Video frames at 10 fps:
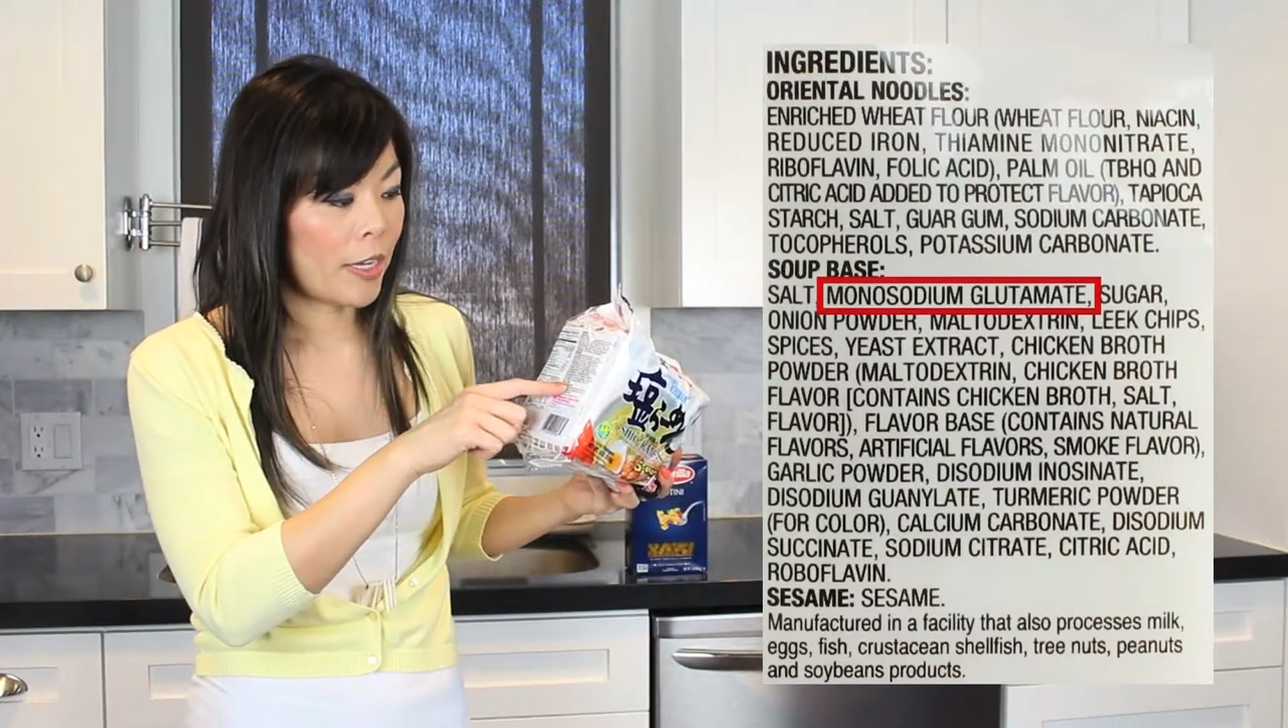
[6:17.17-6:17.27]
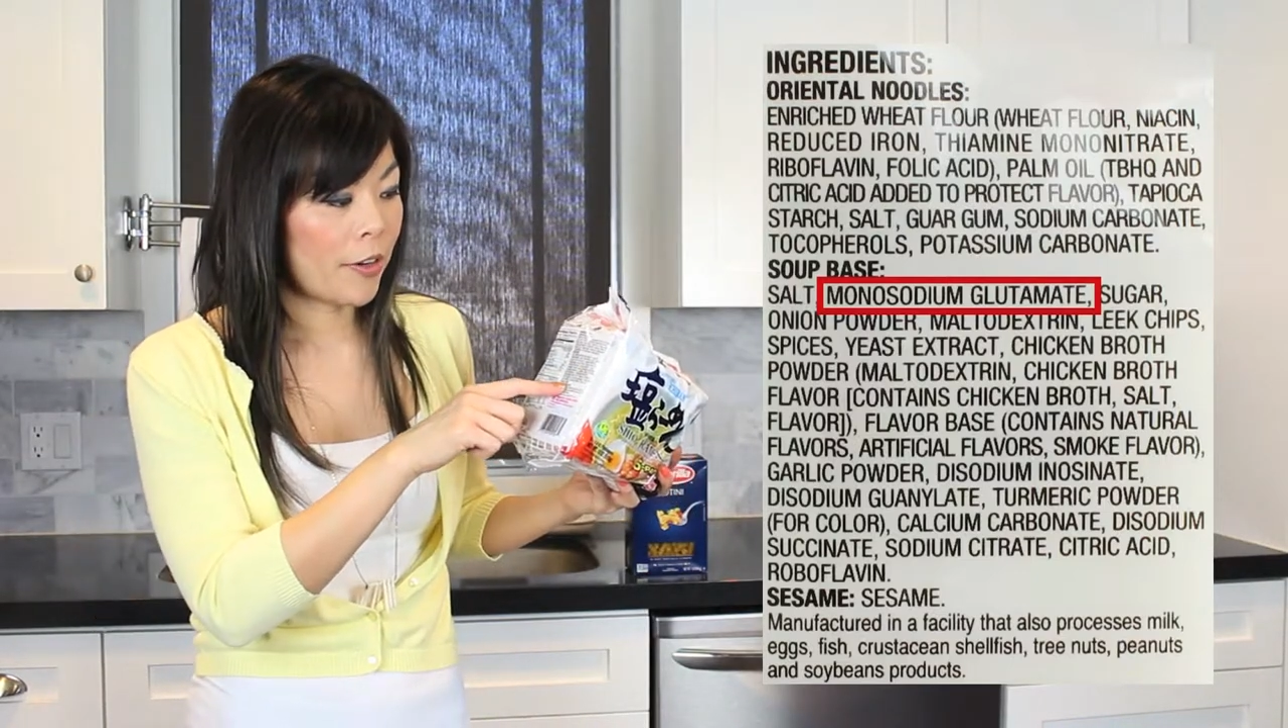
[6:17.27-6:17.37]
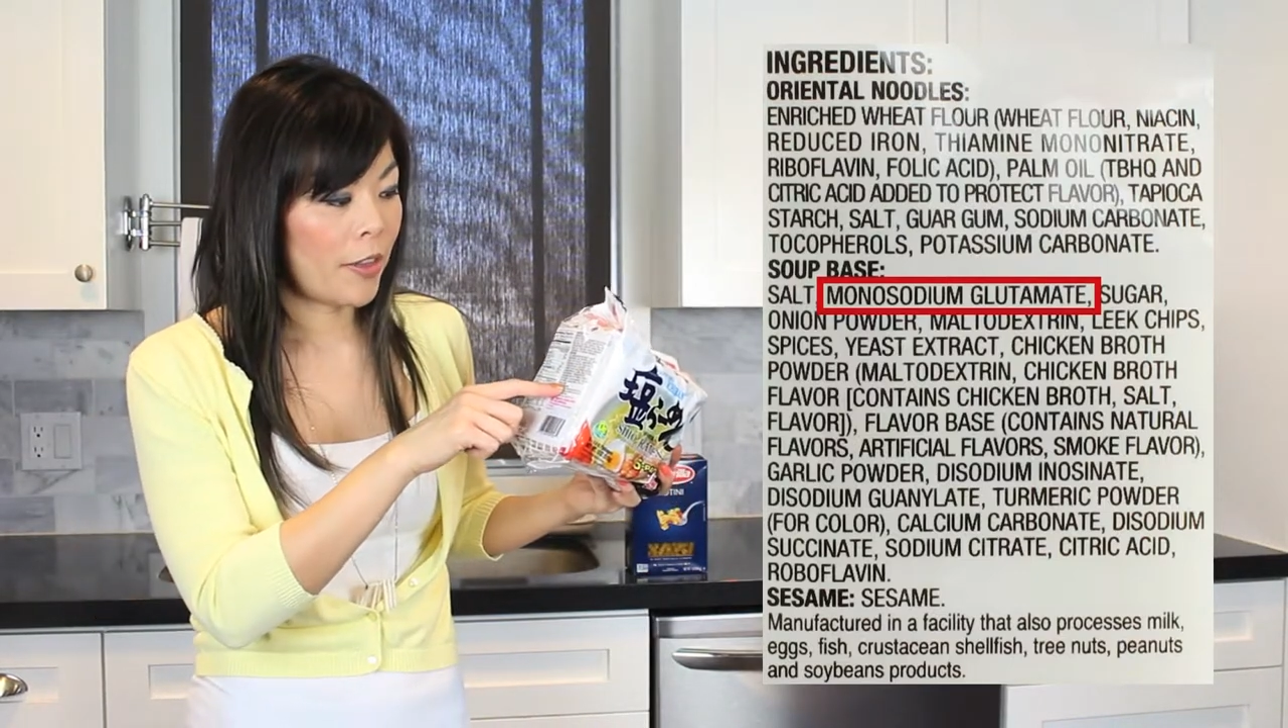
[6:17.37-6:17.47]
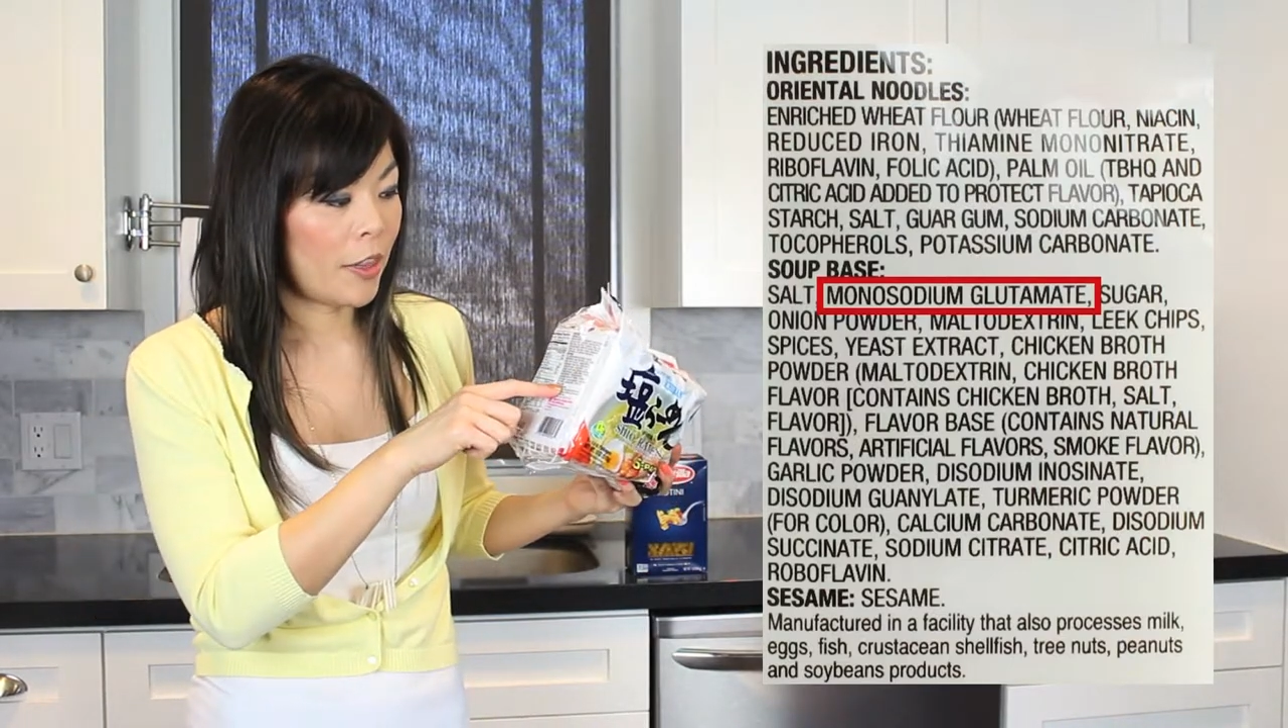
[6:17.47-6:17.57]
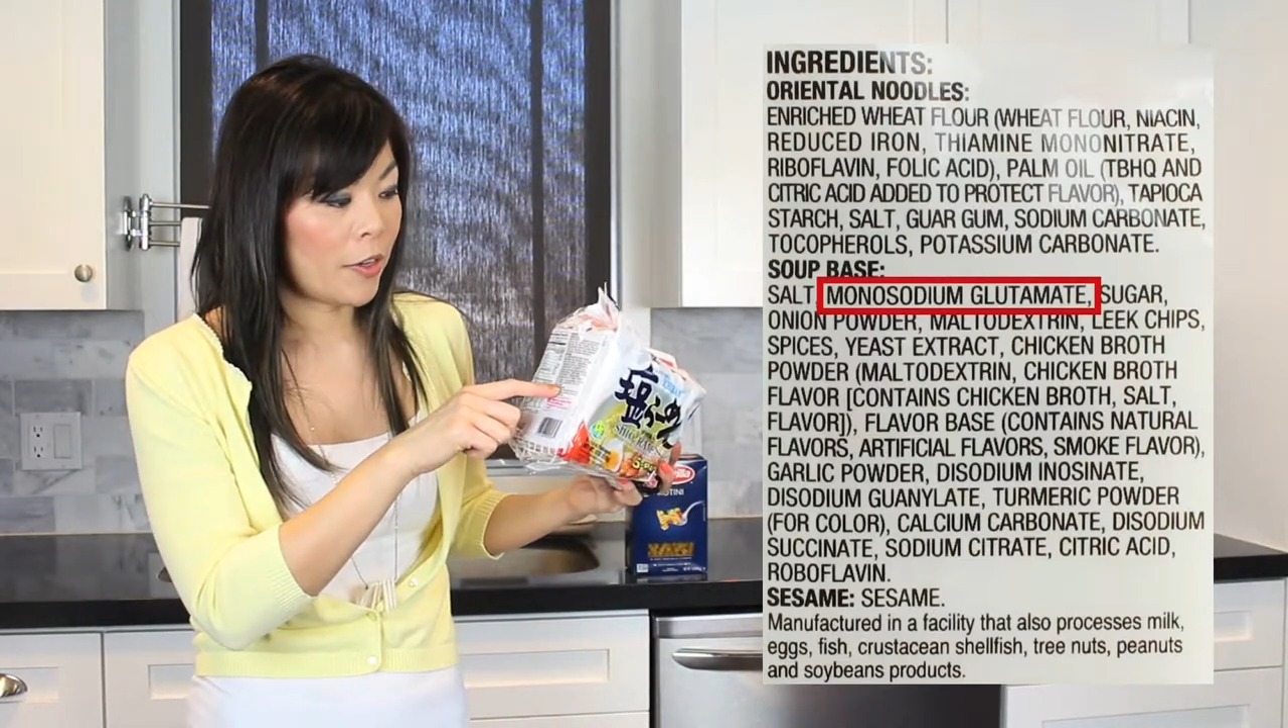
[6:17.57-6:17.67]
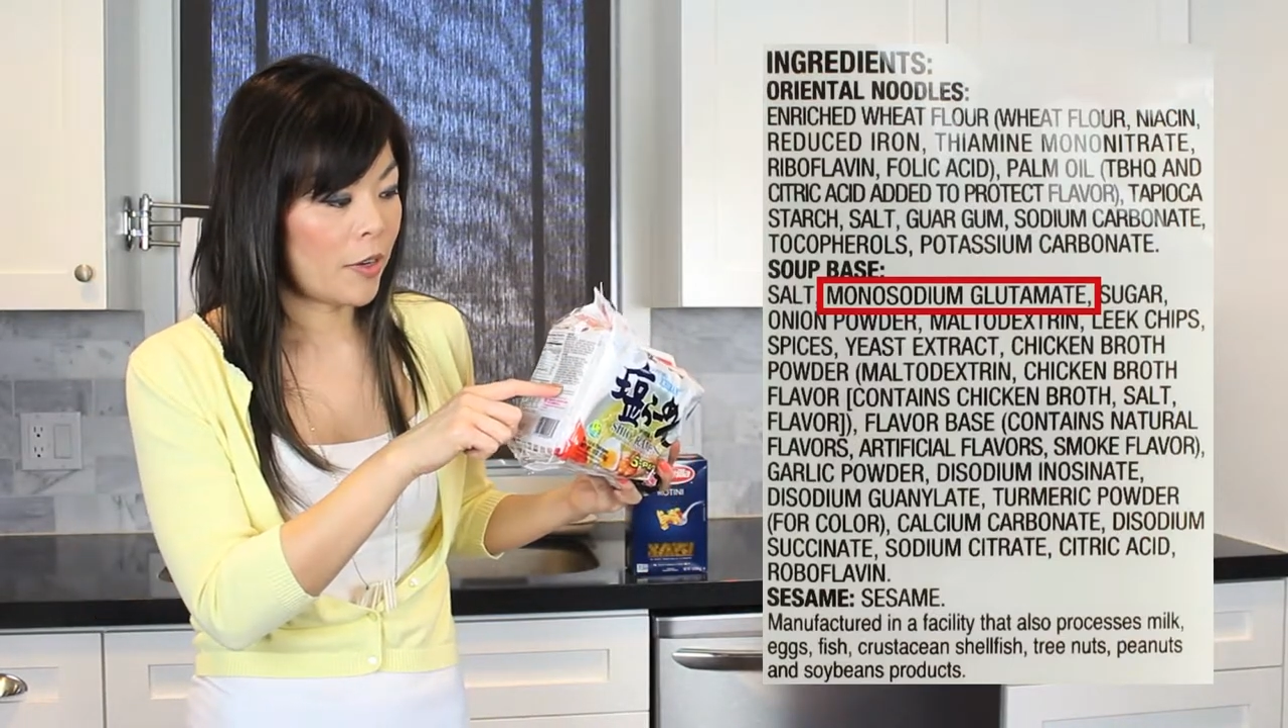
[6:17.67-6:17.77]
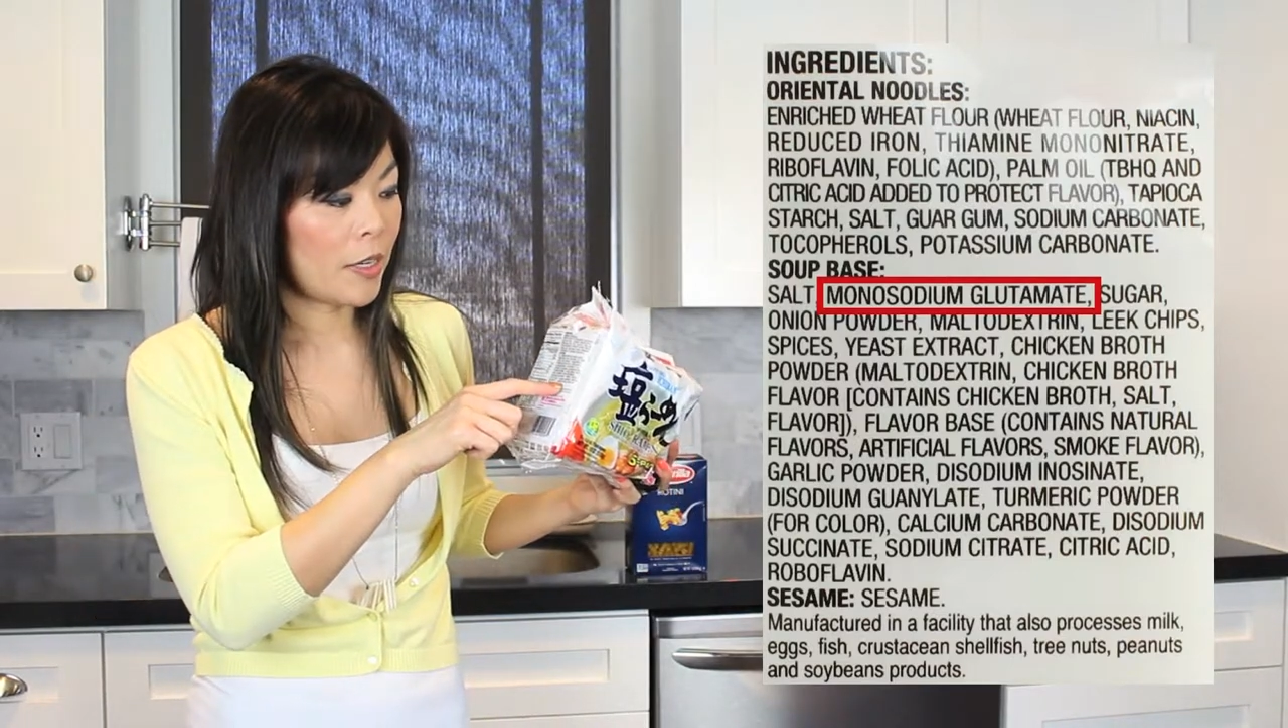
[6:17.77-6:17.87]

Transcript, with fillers: there than there